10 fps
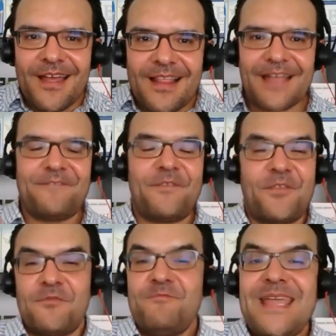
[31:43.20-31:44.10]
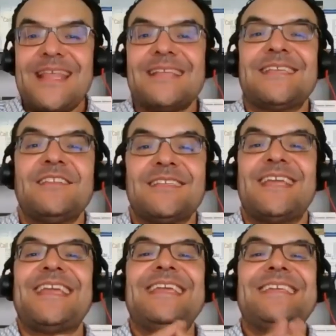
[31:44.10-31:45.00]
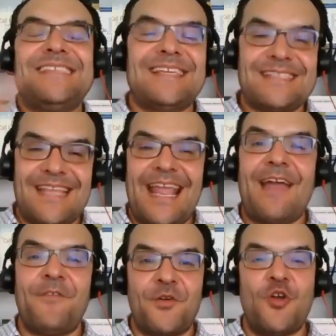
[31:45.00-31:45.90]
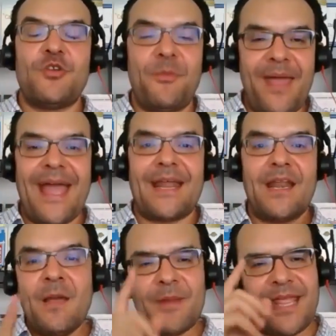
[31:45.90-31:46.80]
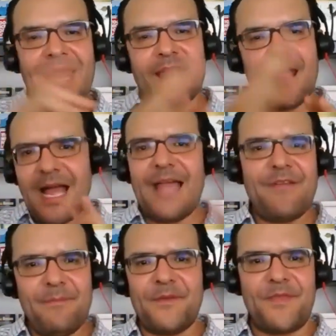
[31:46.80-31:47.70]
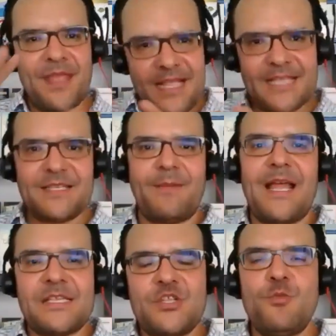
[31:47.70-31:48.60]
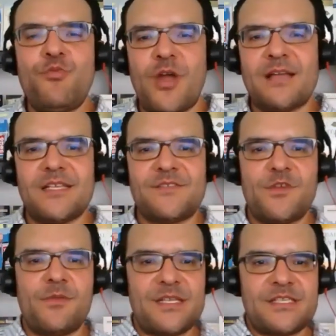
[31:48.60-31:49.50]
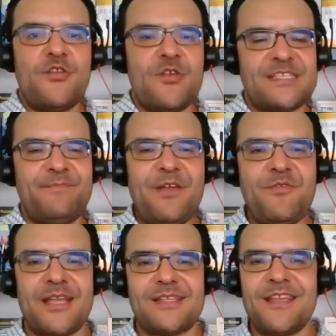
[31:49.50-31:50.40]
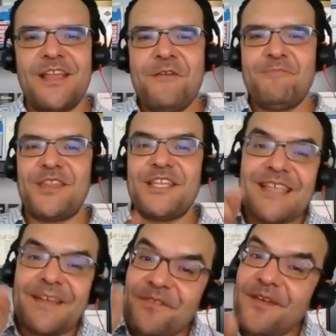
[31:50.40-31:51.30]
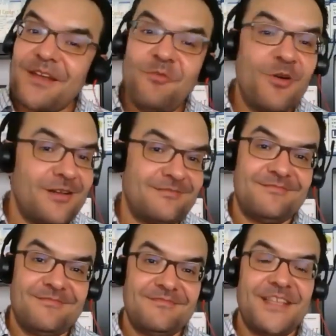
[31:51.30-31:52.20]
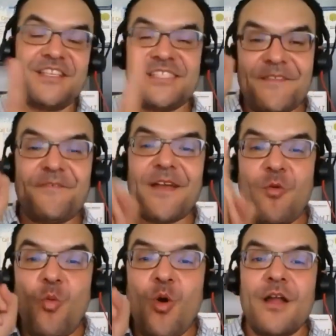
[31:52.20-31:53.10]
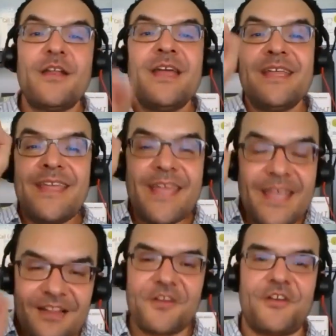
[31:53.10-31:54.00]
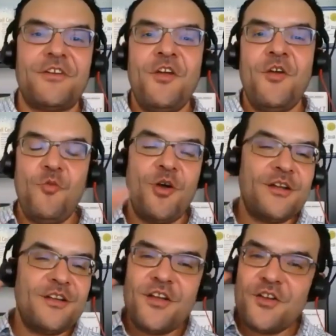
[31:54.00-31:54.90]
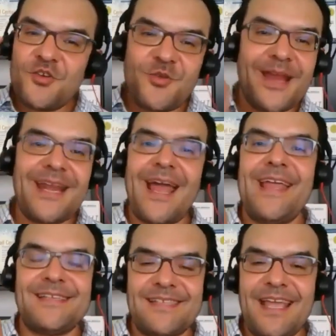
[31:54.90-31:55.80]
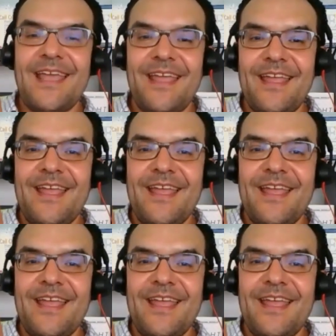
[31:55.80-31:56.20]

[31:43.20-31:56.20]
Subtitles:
like to me, that sounds like the easiest thing ever known to man. But again, I have empathy. It's a new process for them. It's a new experience, but they just have to find one. They just have to find one killer, one great ISA,